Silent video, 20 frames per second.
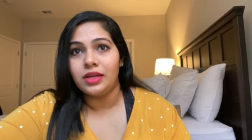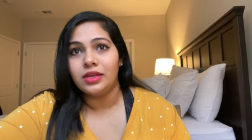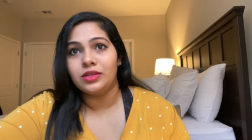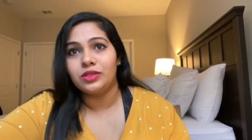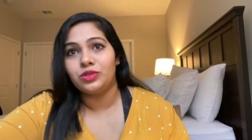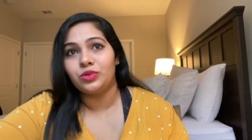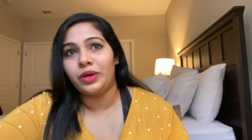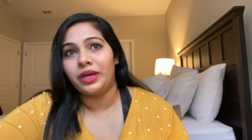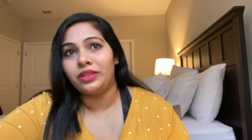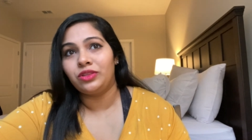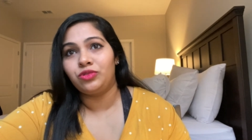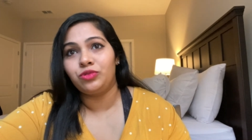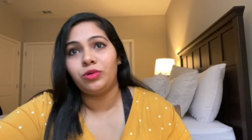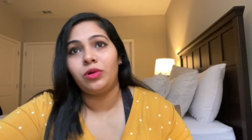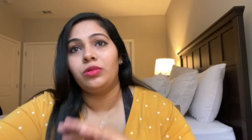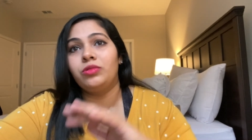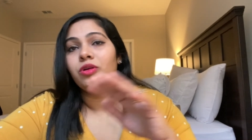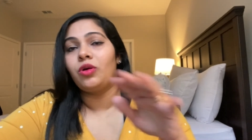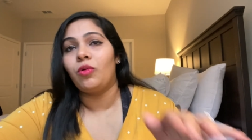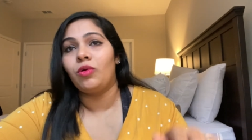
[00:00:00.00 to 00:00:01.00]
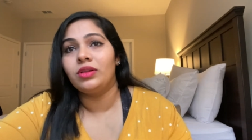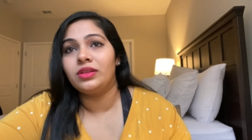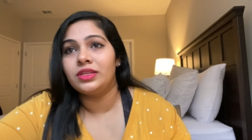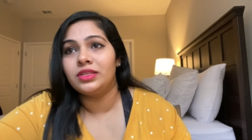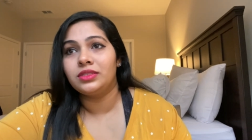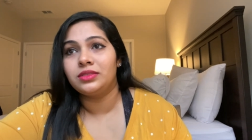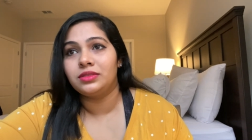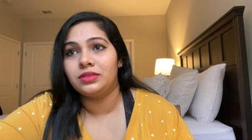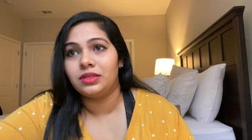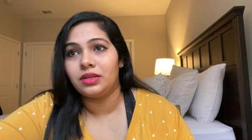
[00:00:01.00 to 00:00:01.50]
So I threw out all
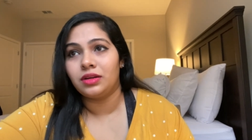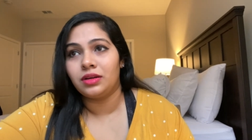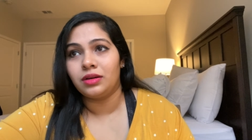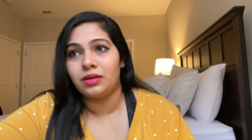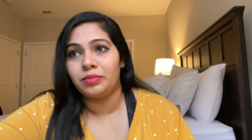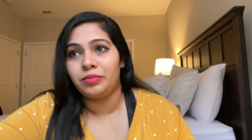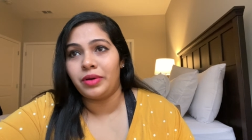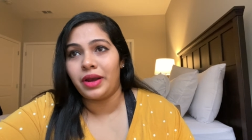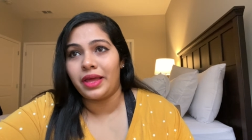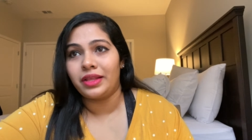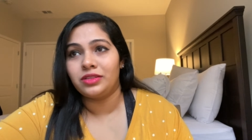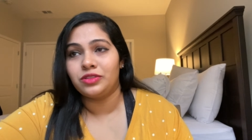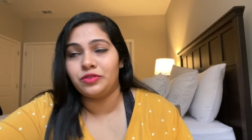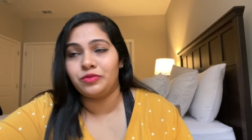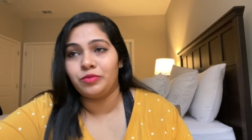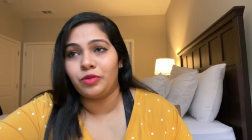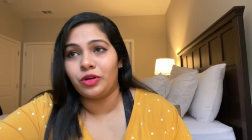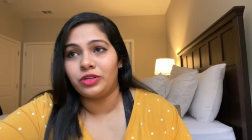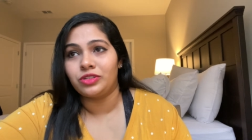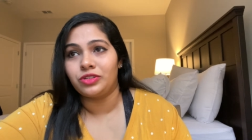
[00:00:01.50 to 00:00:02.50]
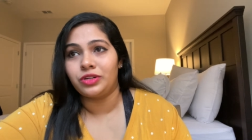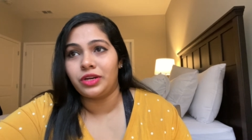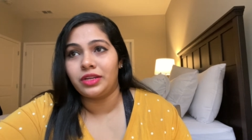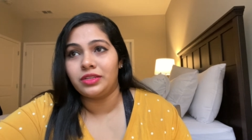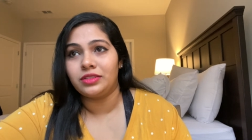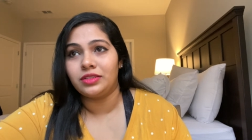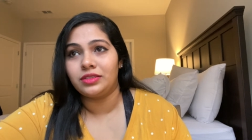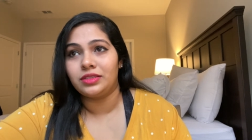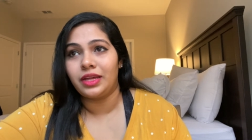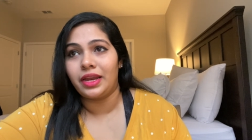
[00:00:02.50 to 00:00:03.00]
these brands of
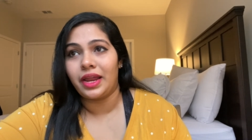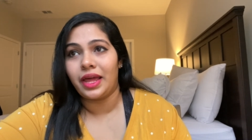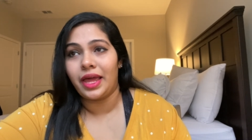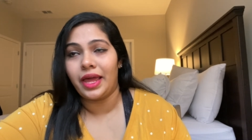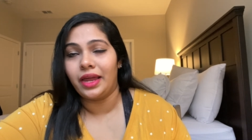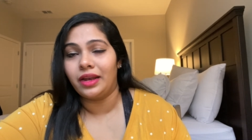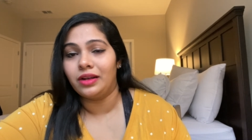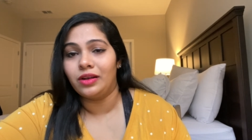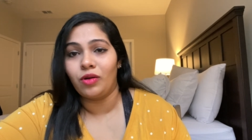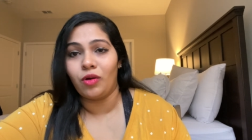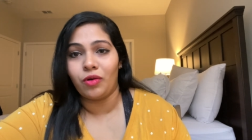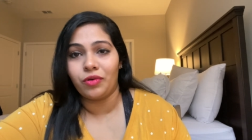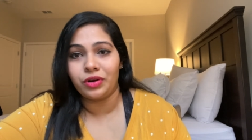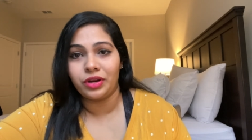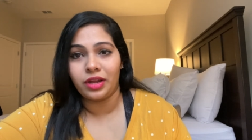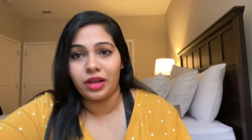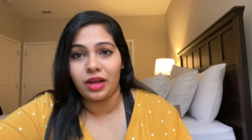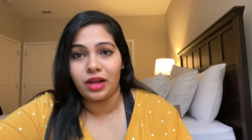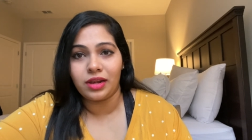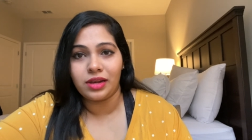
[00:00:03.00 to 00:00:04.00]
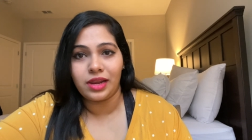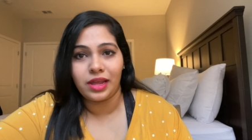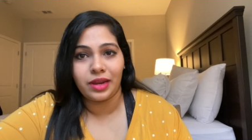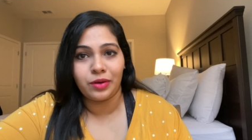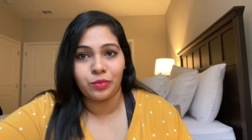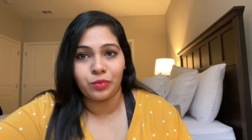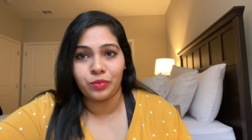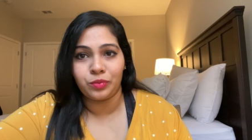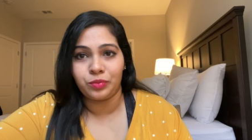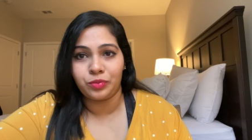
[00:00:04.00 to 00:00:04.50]
moisturizers that I had, L'Oreal
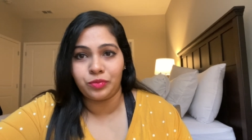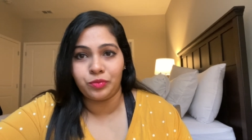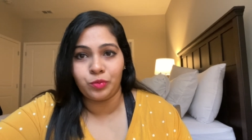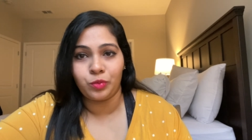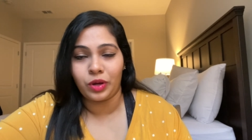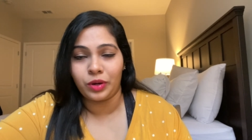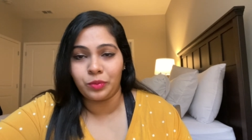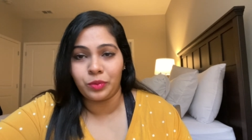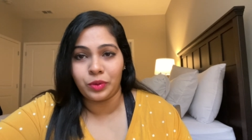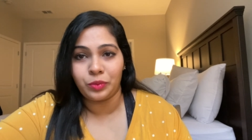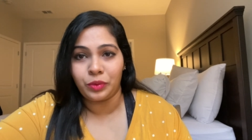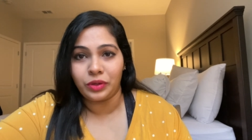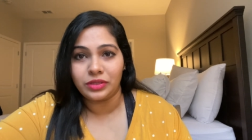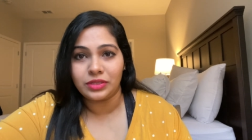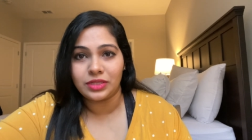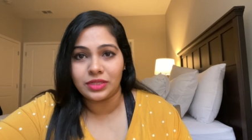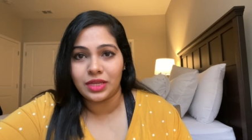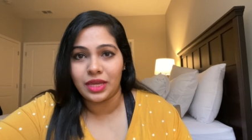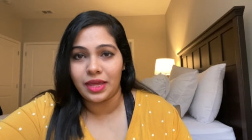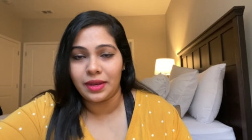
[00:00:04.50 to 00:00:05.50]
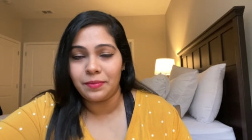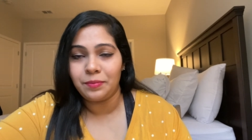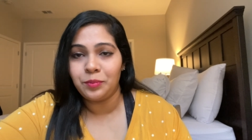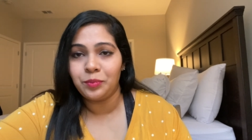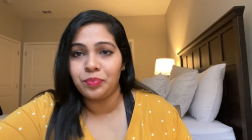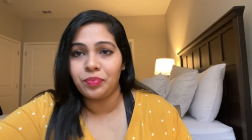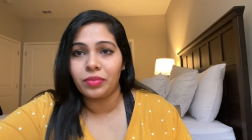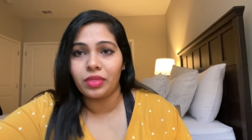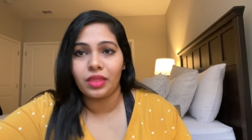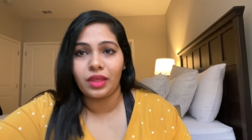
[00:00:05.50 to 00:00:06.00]
and 111
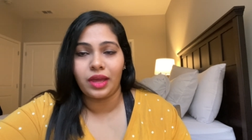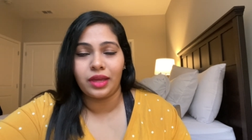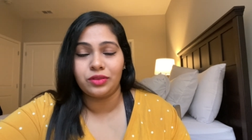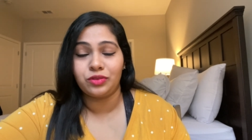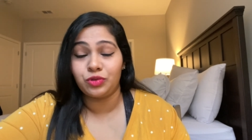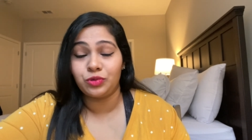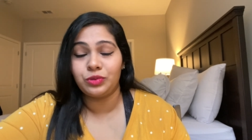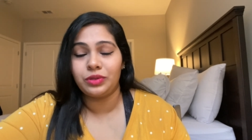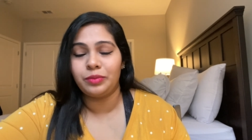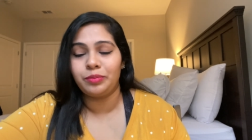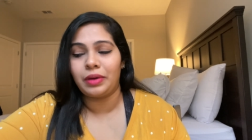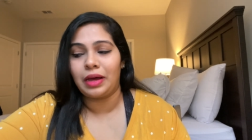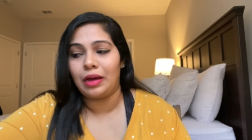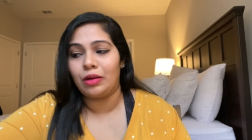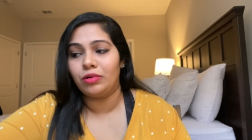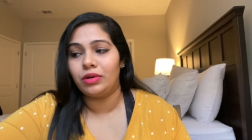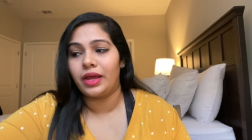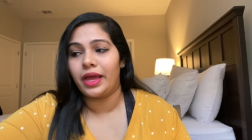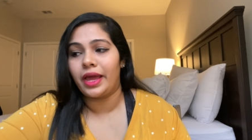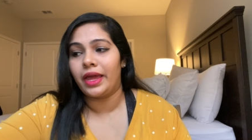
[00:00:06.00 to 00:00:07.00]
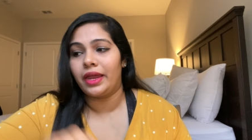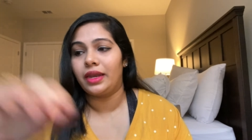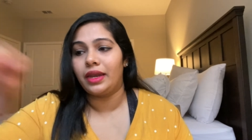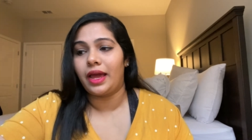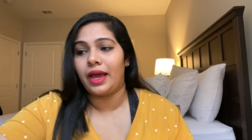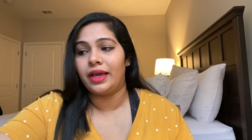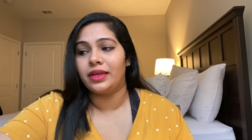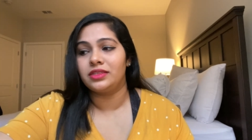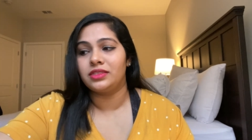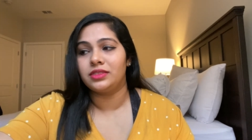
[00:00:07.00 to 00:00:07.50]
Skin. I threw them out
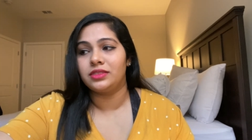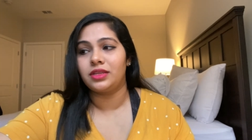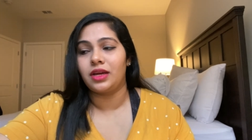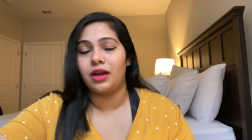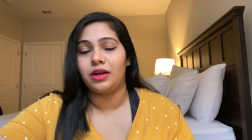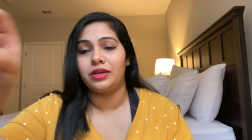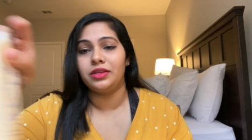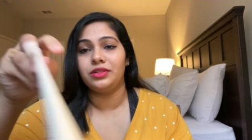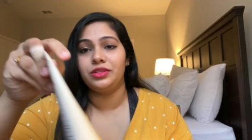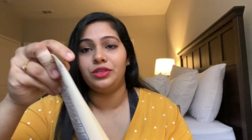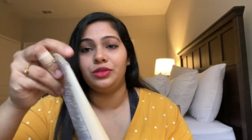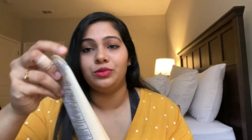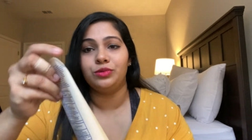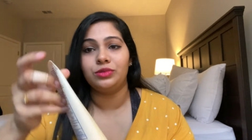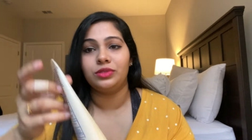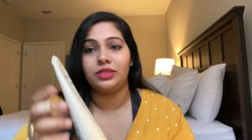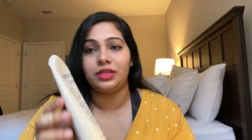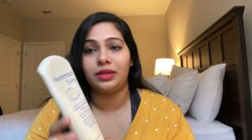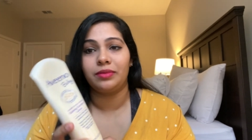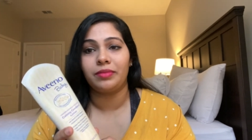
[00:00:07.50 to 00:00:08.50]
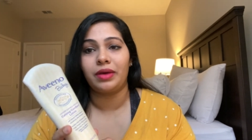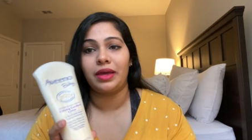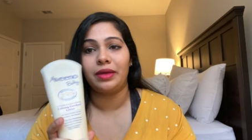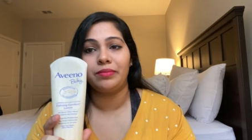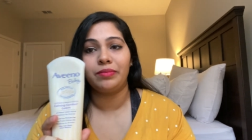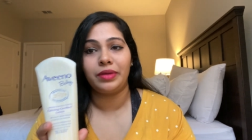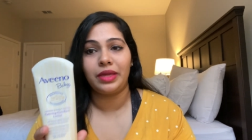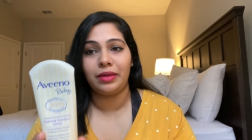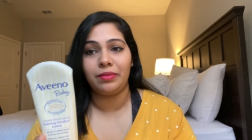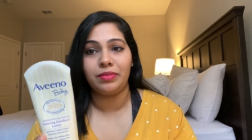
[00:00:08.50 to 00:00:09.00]
and I started using my
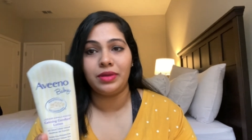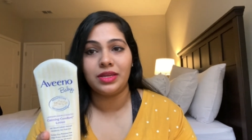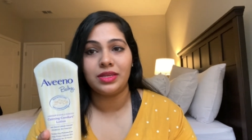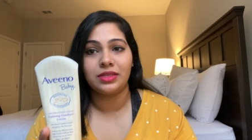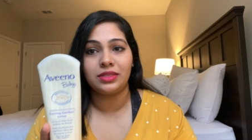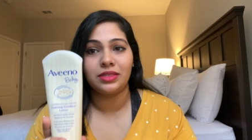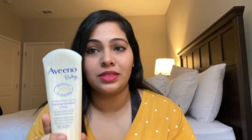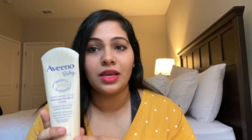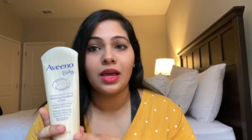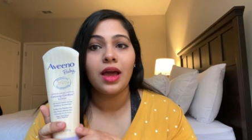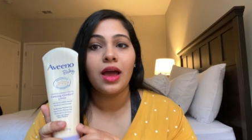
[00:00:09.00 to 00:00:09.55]
baby's